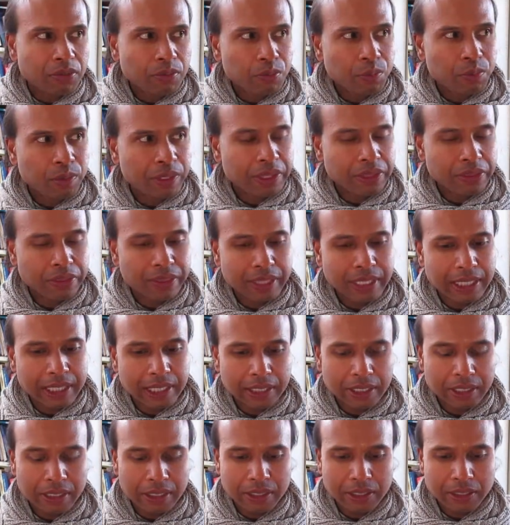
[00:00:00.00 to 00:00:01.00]
with
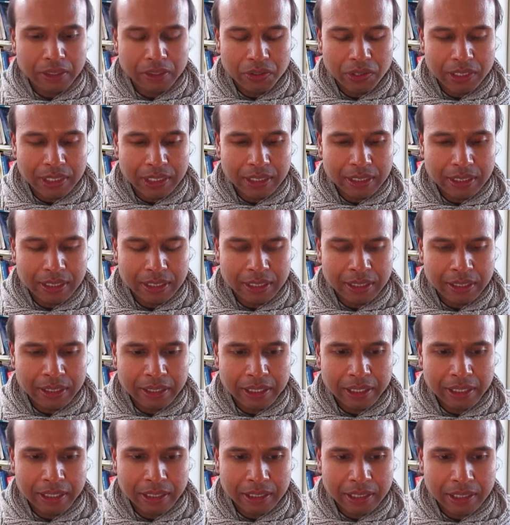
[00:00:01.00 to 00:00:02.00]
that, you know, and I
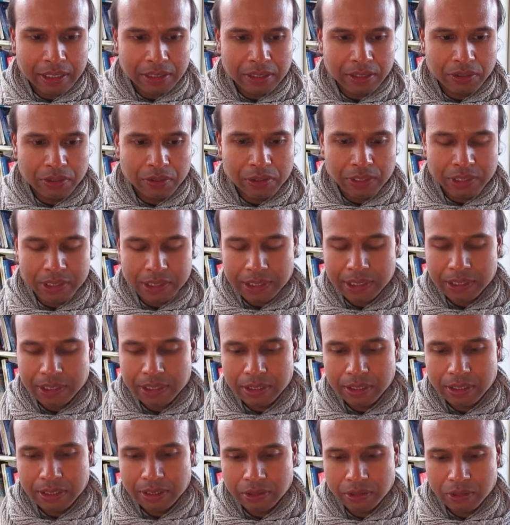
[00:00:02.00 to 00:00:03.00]
think actually Hawkins did,
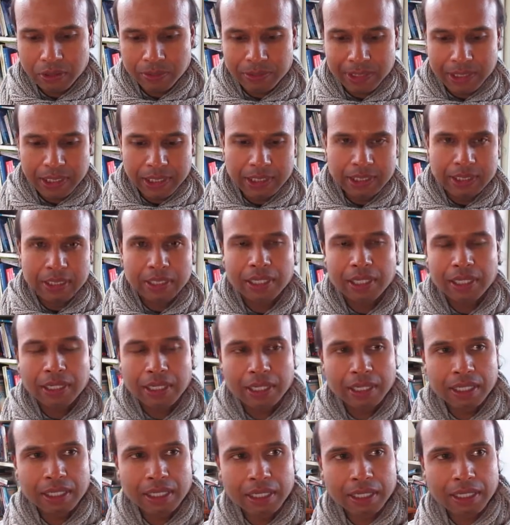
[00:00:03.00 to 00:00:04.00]
did talk about this. I, li-
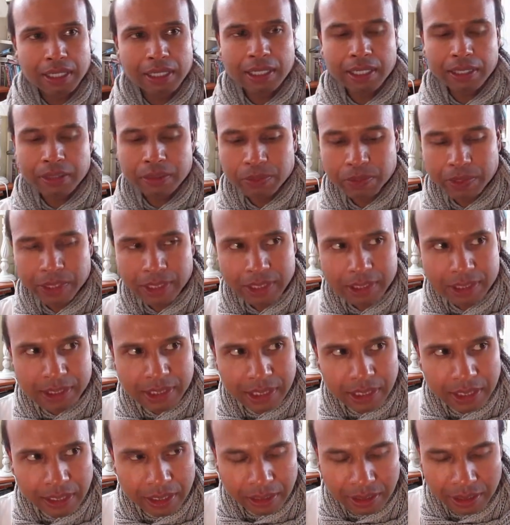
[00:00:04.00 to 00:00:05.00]
I, li- I like what he
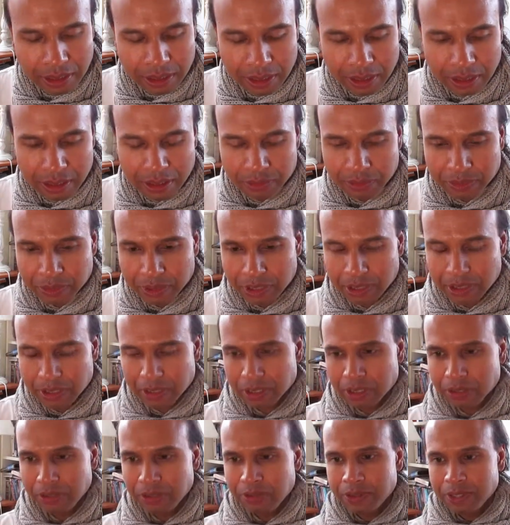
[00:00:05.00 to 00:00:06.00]
said. I'll, I'll,
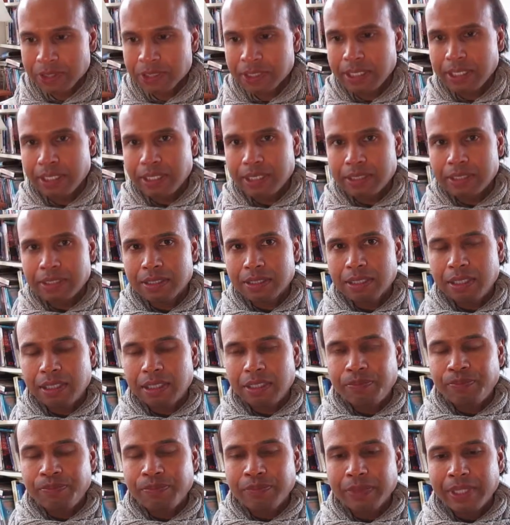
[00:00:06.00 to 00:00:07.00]
I'll use this thing. It's,
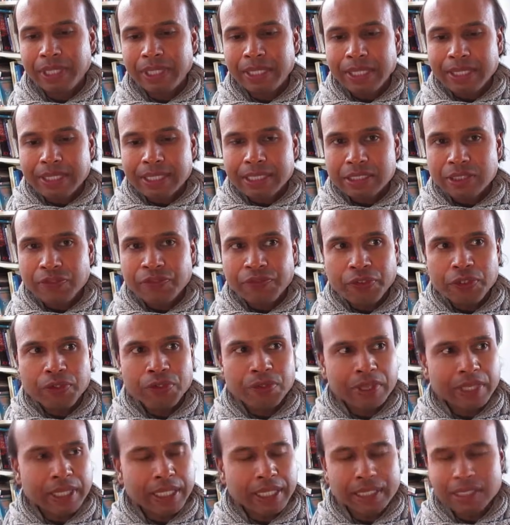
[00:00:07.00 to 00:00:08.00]
um, there's a few
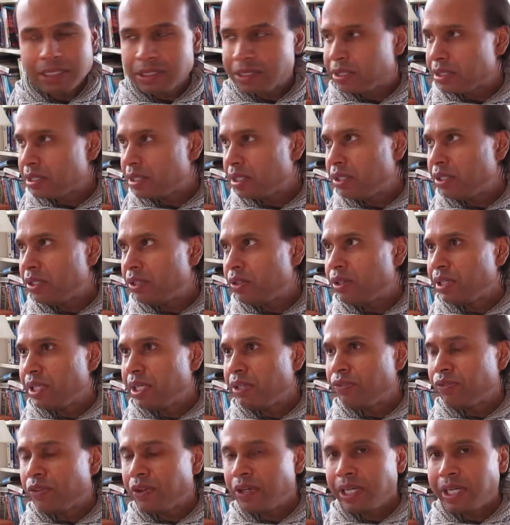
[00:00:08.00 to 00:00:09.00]
things, you know,
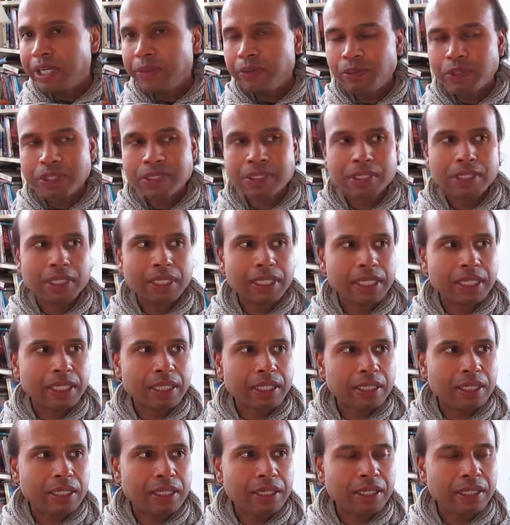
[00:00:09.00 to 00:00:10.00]
if I was
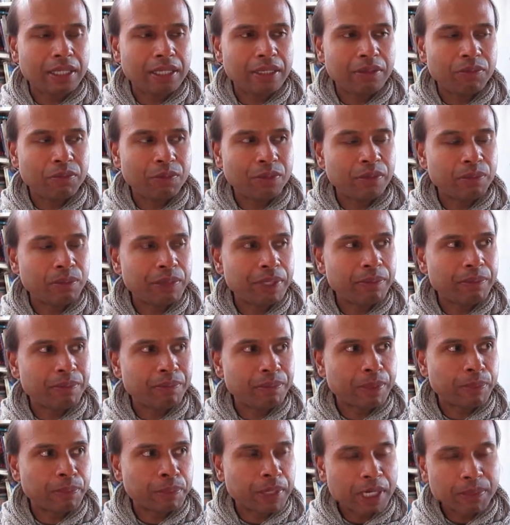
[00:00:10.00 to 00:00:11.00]
like, I, one of my,
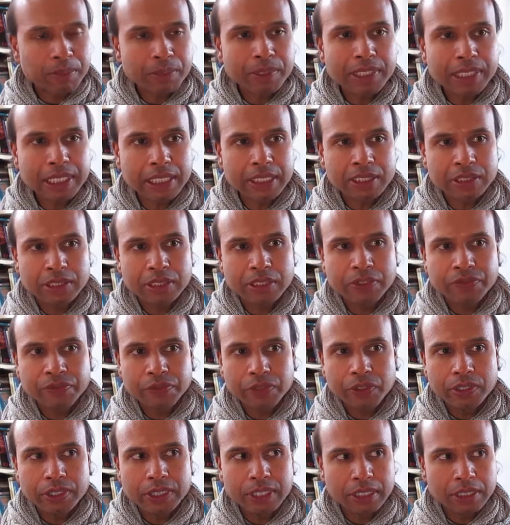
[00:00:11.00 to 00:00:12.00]
my primary addiction is
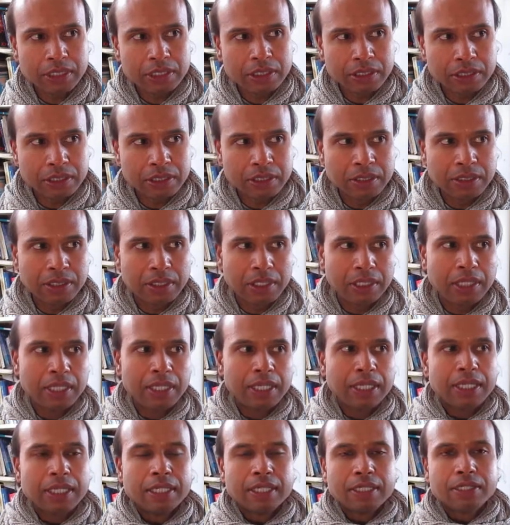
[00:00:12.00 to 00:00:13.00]
food addiction.
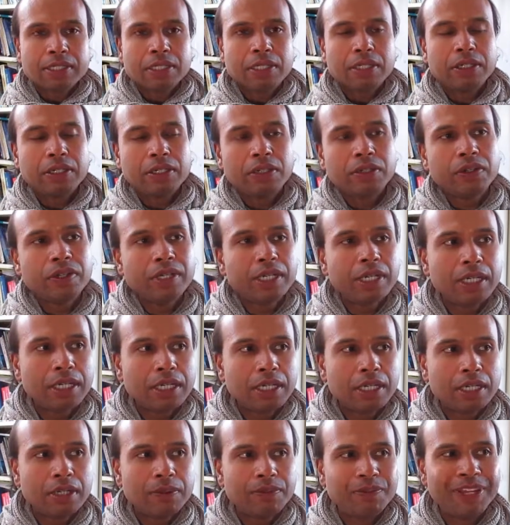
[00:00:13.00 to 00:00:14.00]
So,
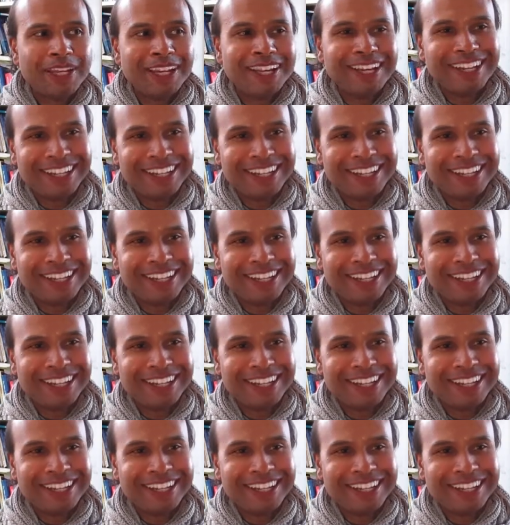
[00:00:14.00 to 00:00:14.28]
um,